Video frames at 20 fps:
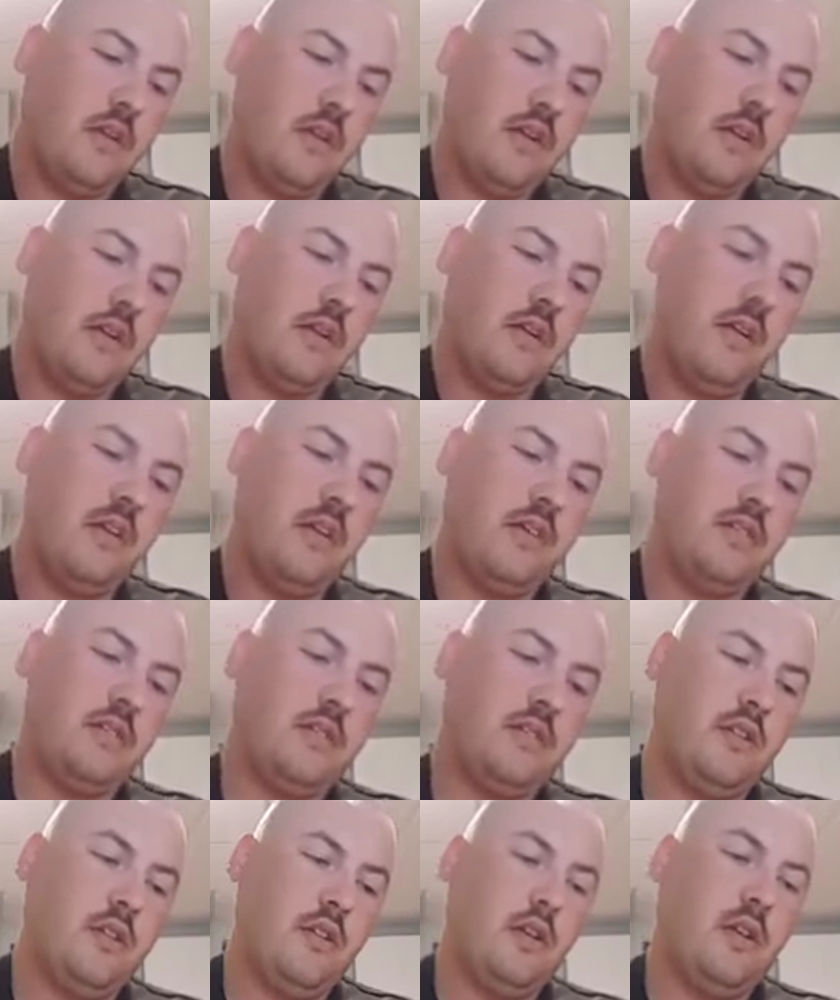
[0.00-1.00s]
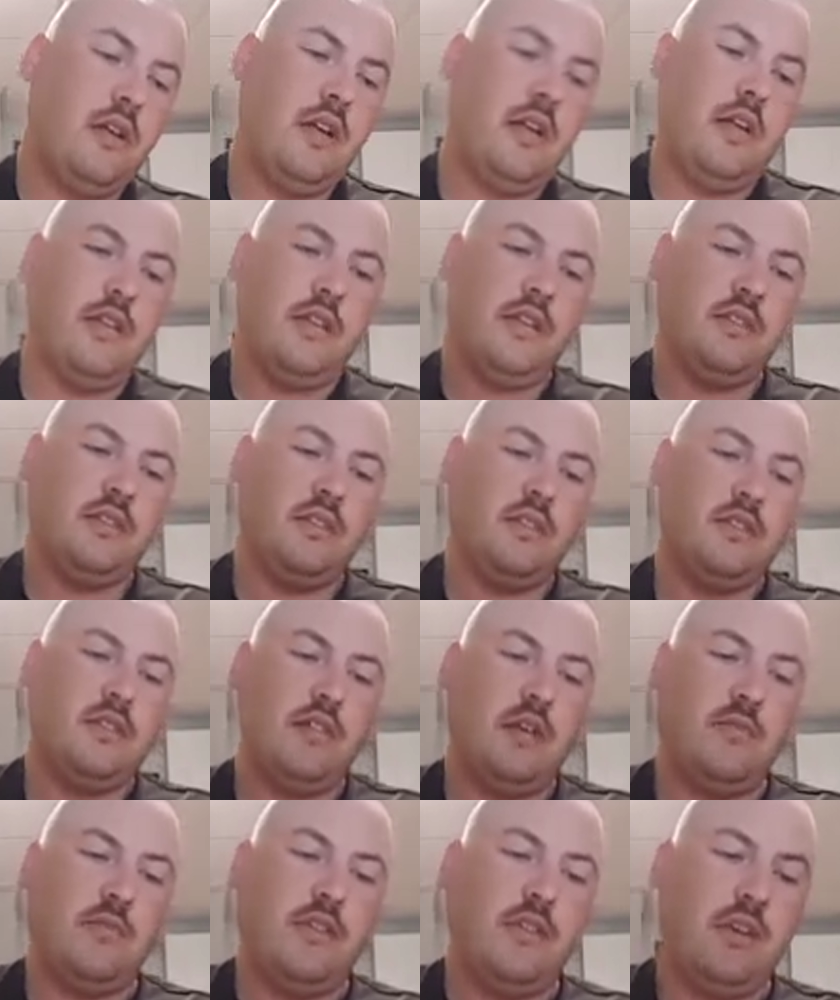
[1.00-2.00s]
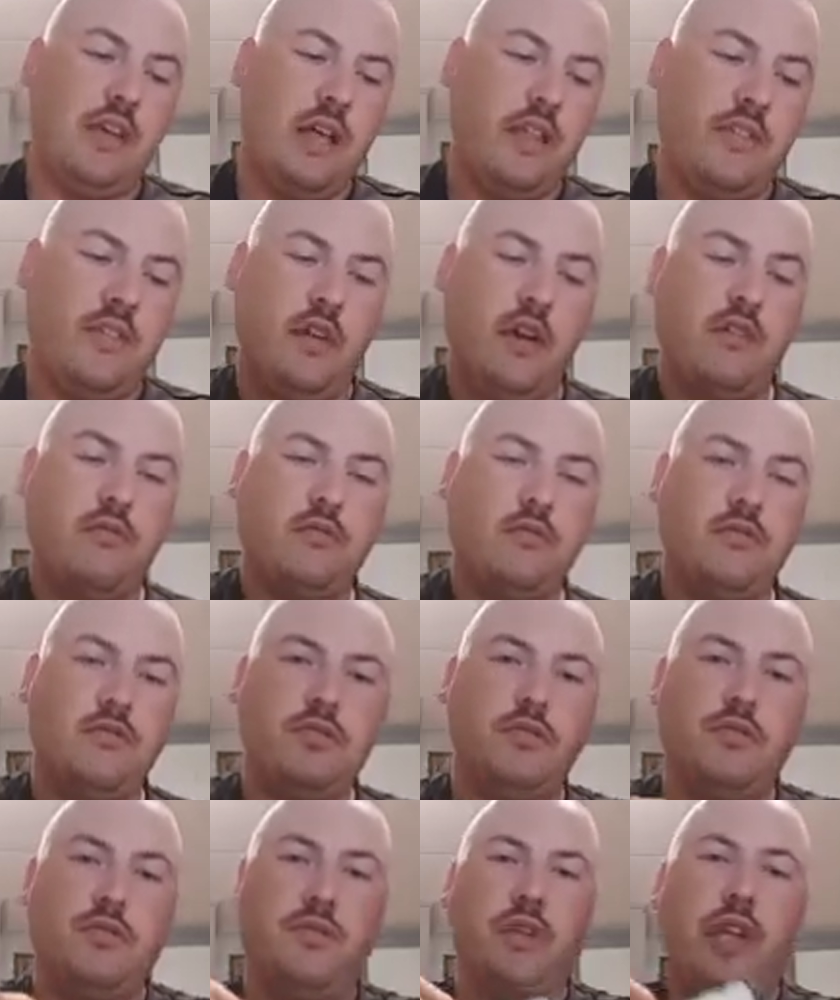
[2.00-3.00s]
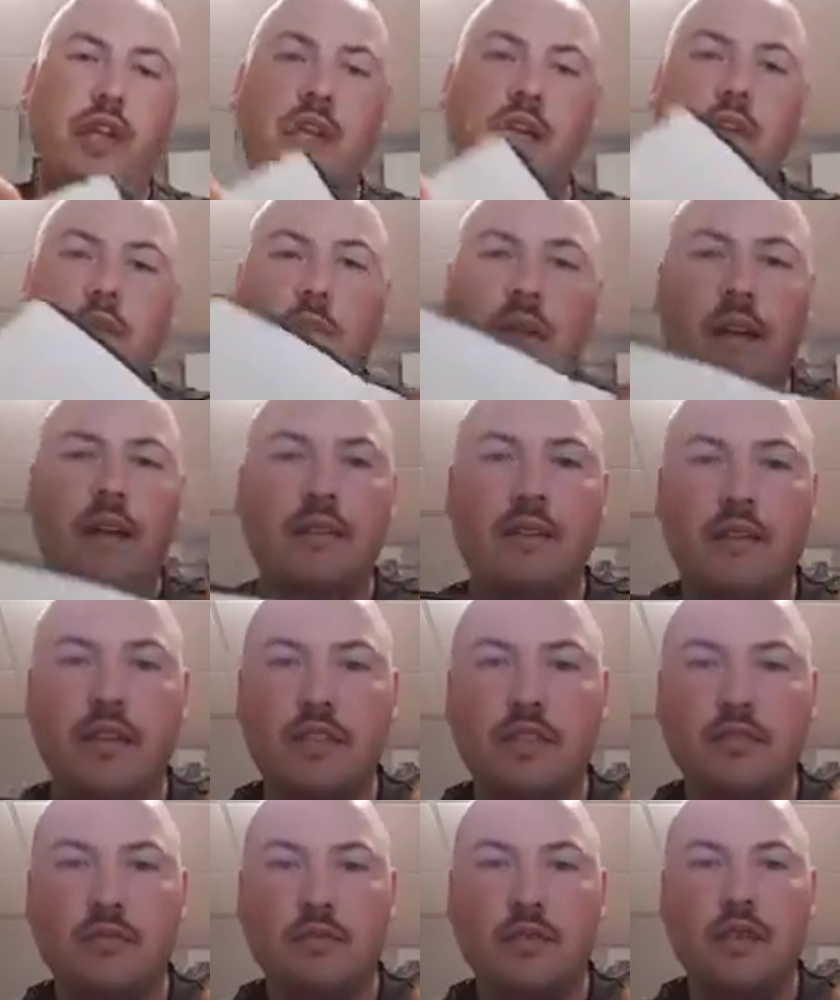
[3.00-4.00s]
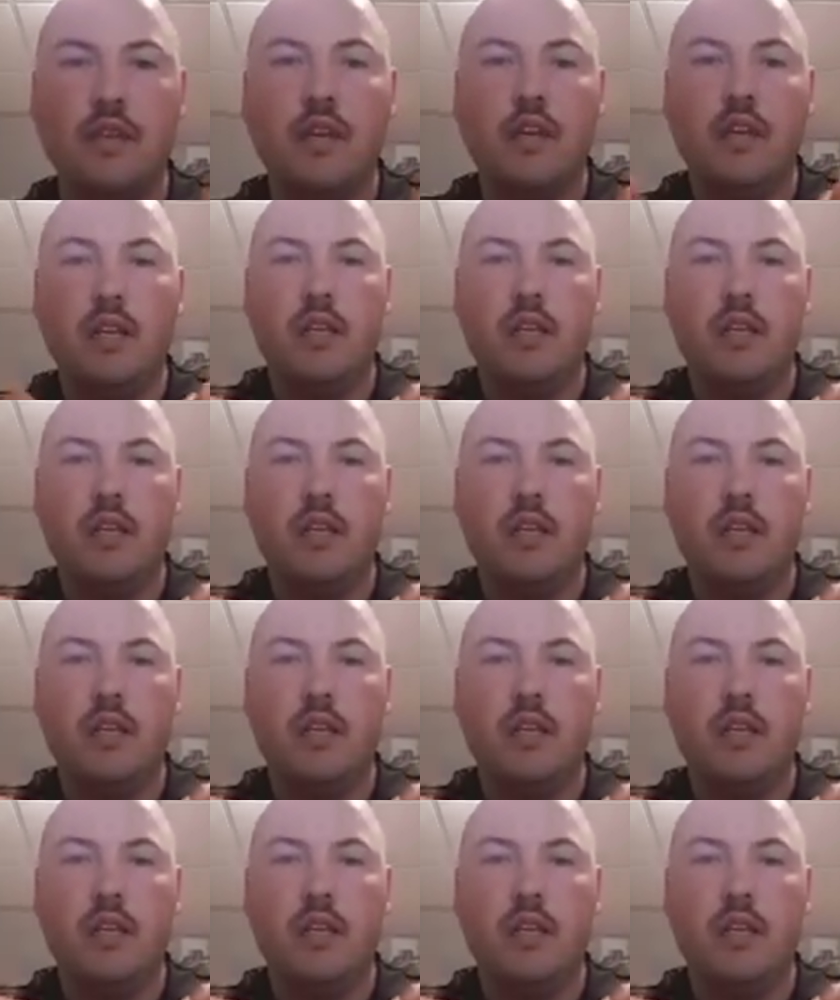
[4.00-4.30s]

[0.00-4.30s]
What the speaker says: Here is, and this is something I thought was unique about this one.